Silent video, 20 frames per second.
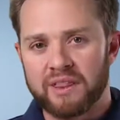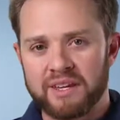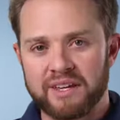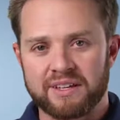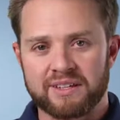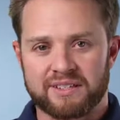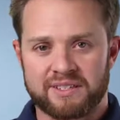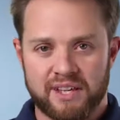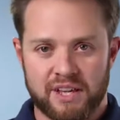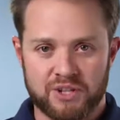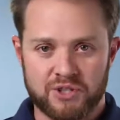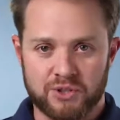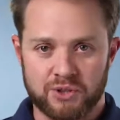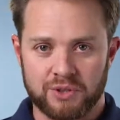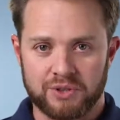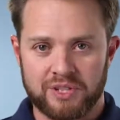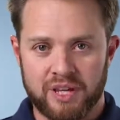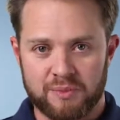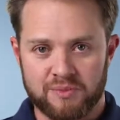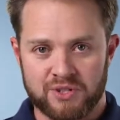of the
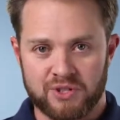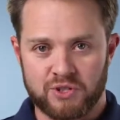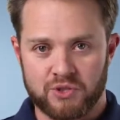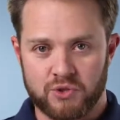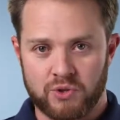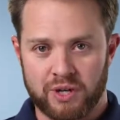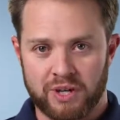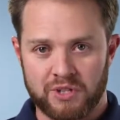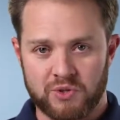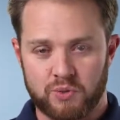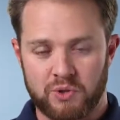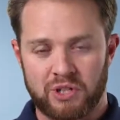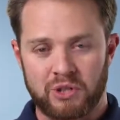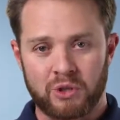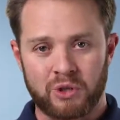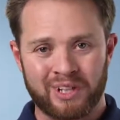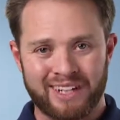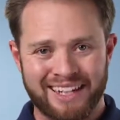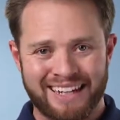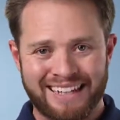essential tips and tricks when you're
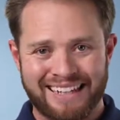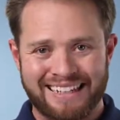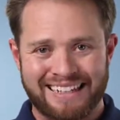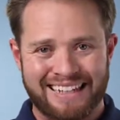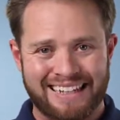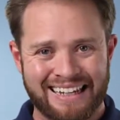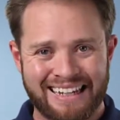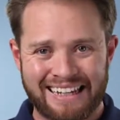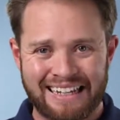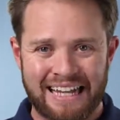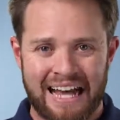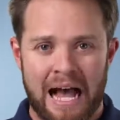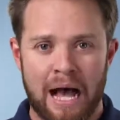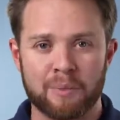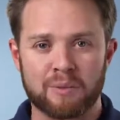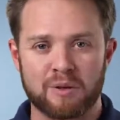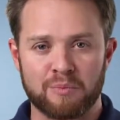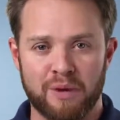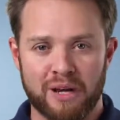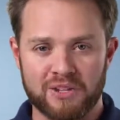looking at getting into
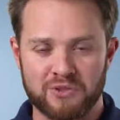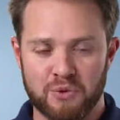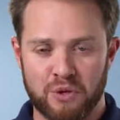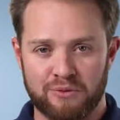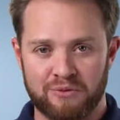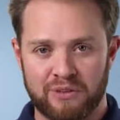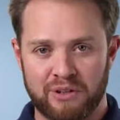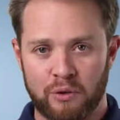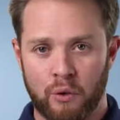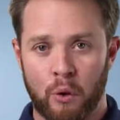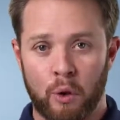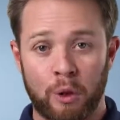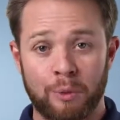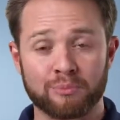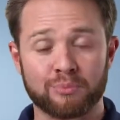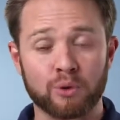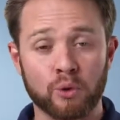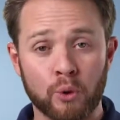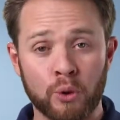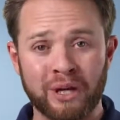optimized roughing or
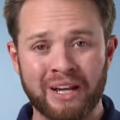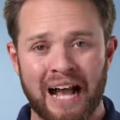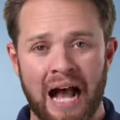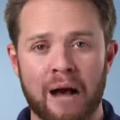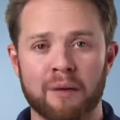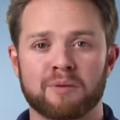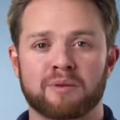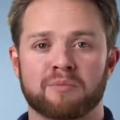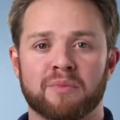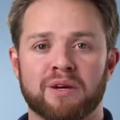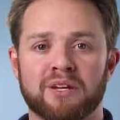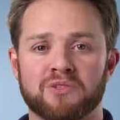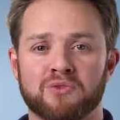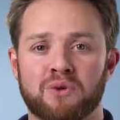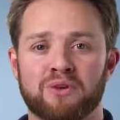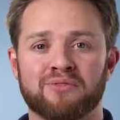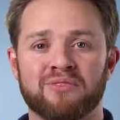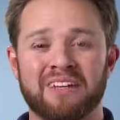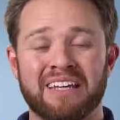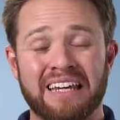employing optimized
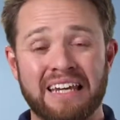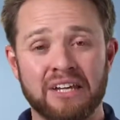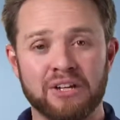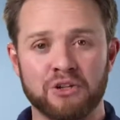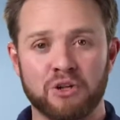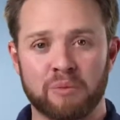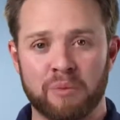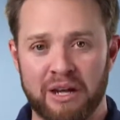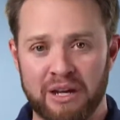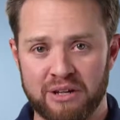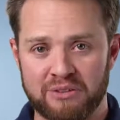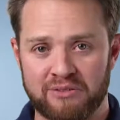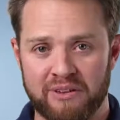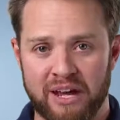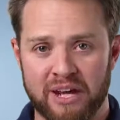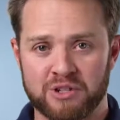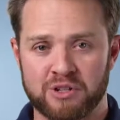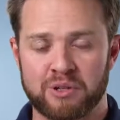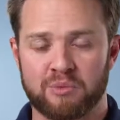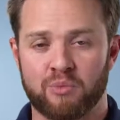roughing into your
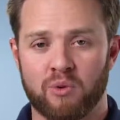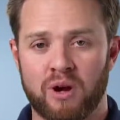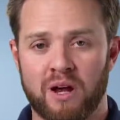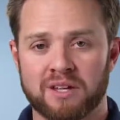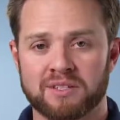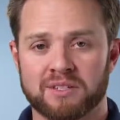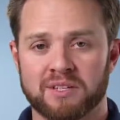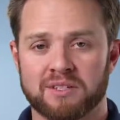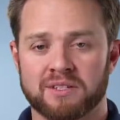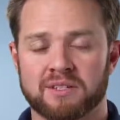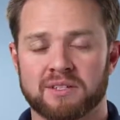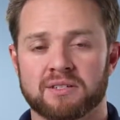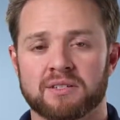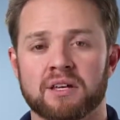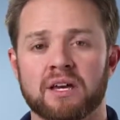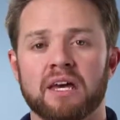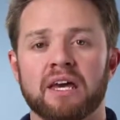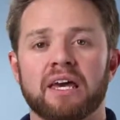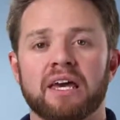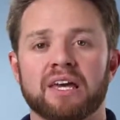manufacturing
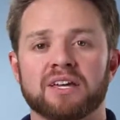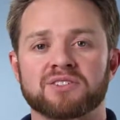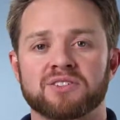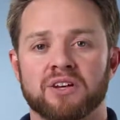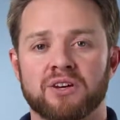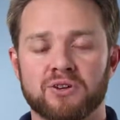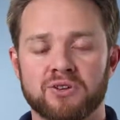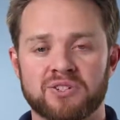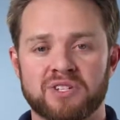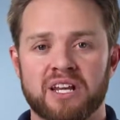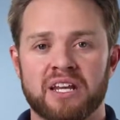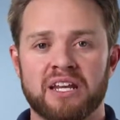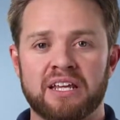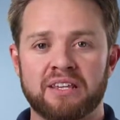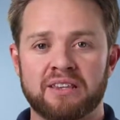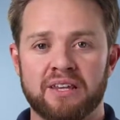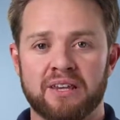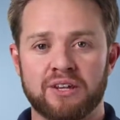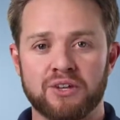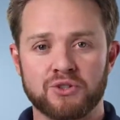processes is
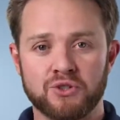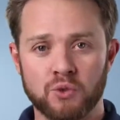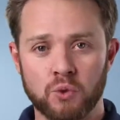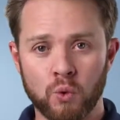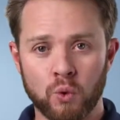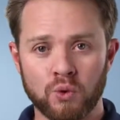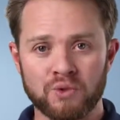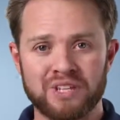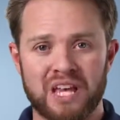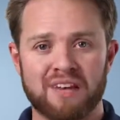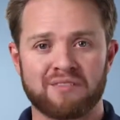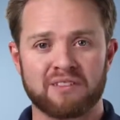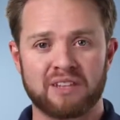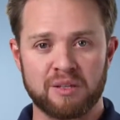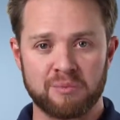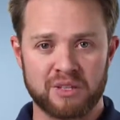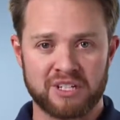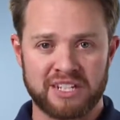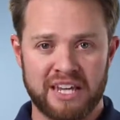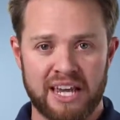understanding that tools have a
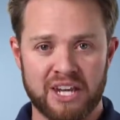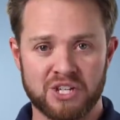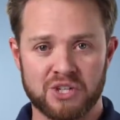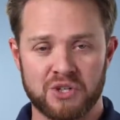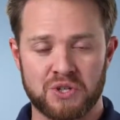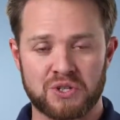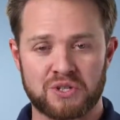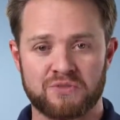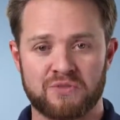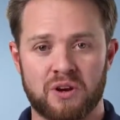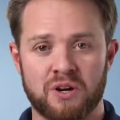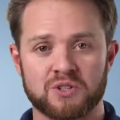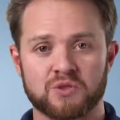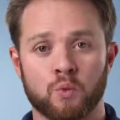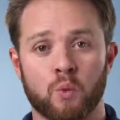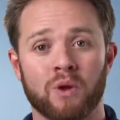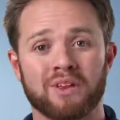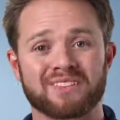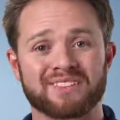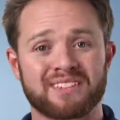limitation as far as
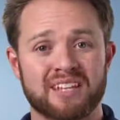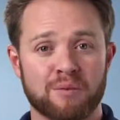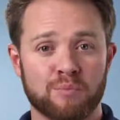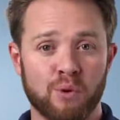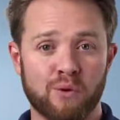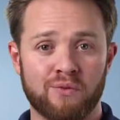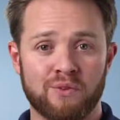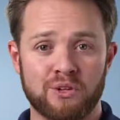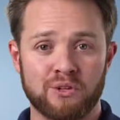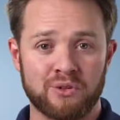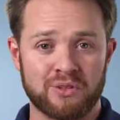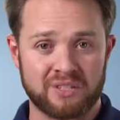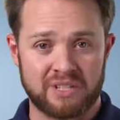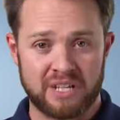what step over you can